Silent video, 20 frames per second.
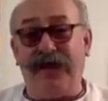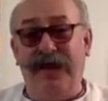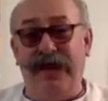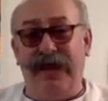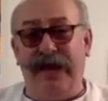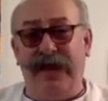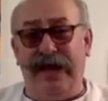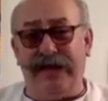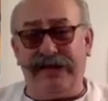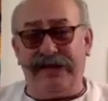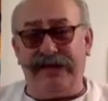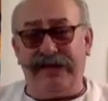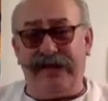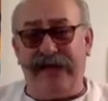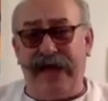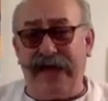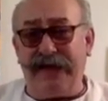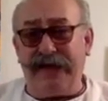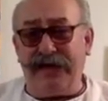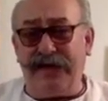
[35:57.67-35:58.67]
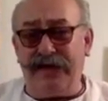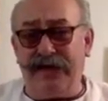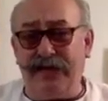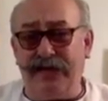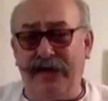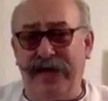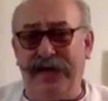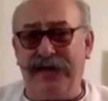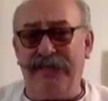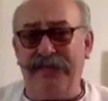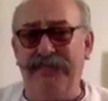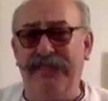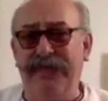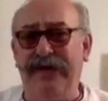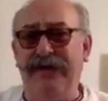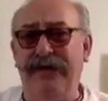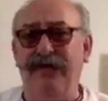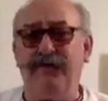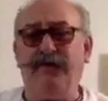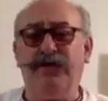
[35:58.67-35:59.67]
And we had a
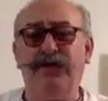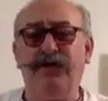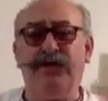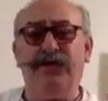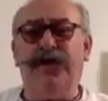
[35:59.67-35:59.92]
meal